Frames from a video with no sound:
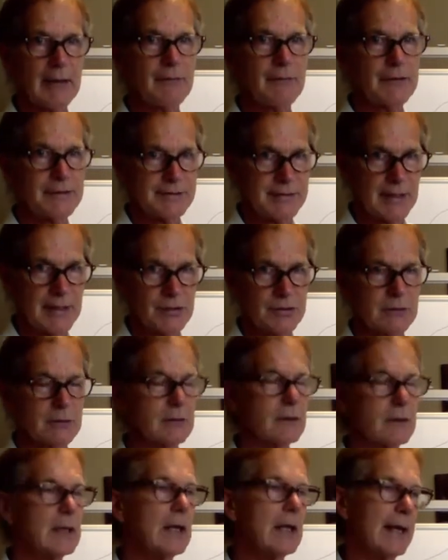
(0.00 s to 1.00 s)
of the
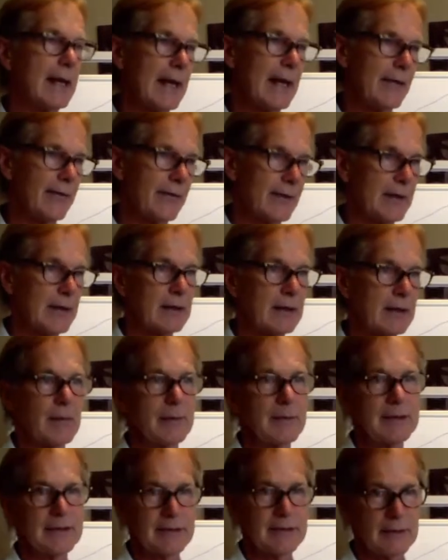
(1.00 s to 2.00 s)
session. At the end,
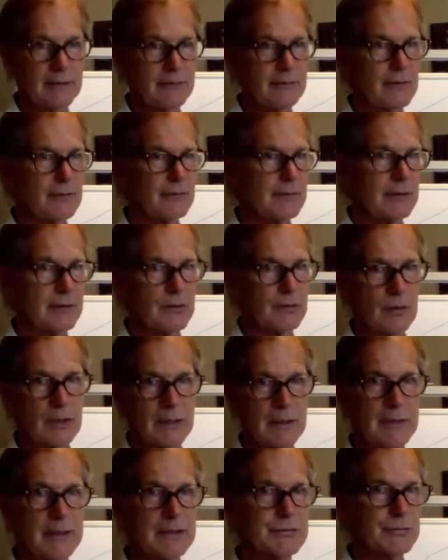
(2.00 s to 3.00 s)
maybe 10, 15,
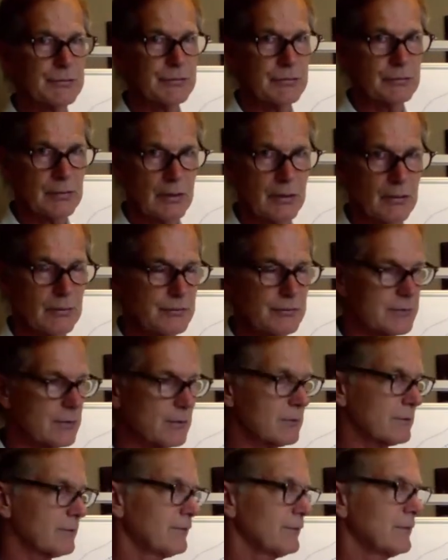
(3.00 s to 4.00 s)
20 minutes, we'll do the
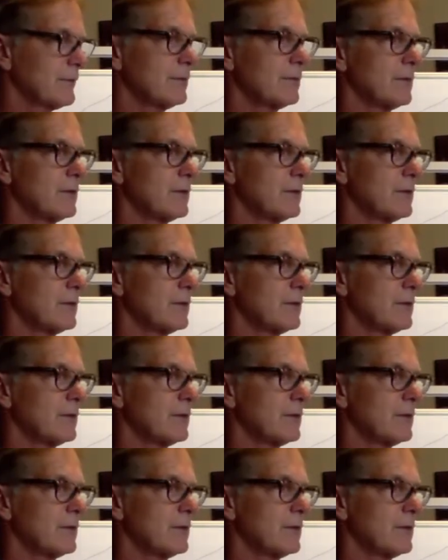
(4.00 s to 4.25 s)
ozone.